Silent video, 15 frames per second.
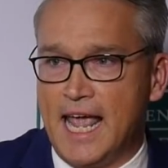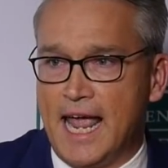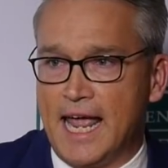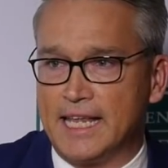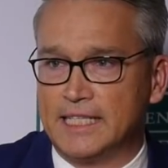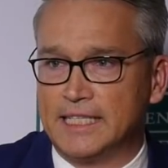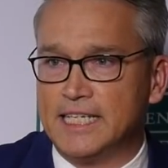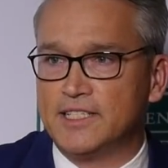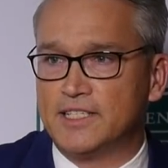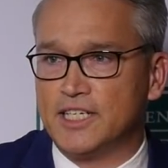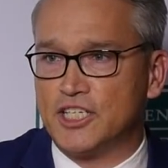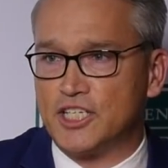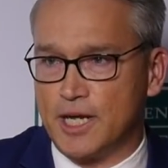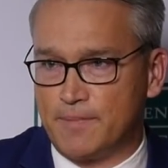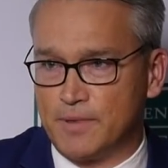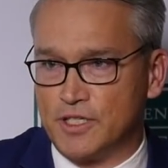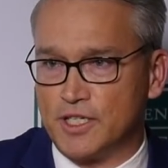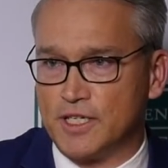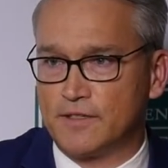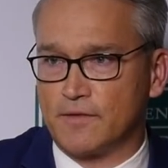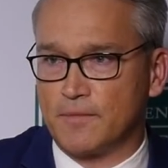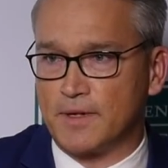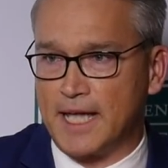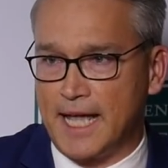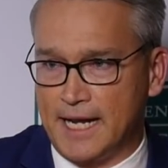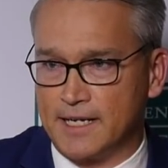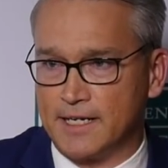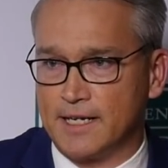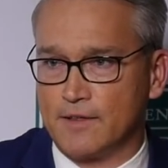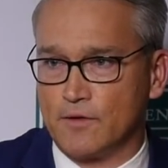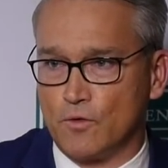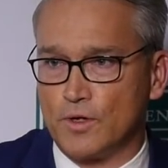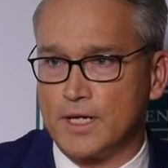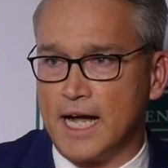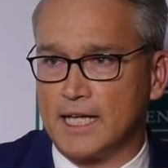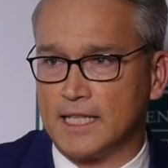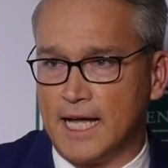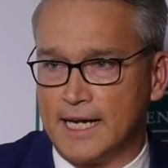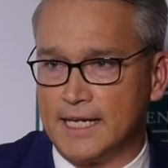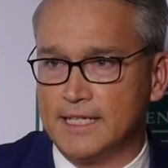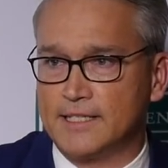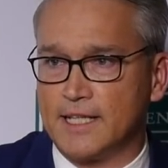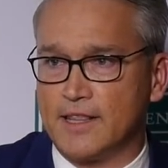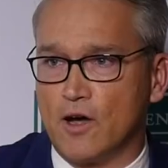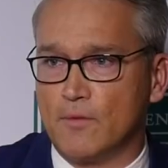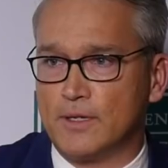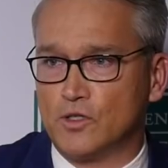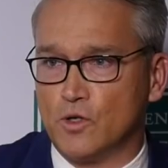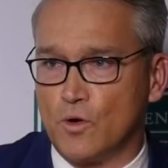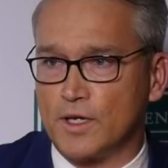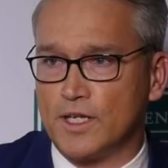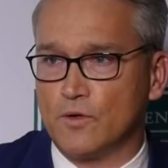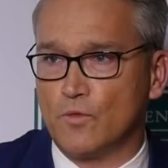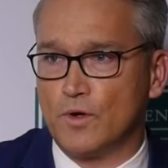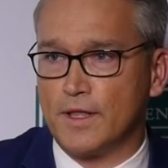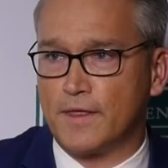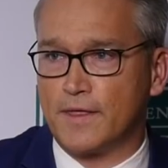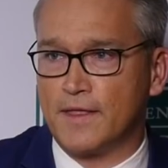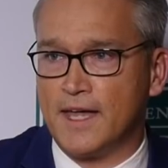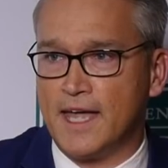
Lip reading: And Lindsay Shepherd, she's from Canada. They're all young ladies, and they'll be talking with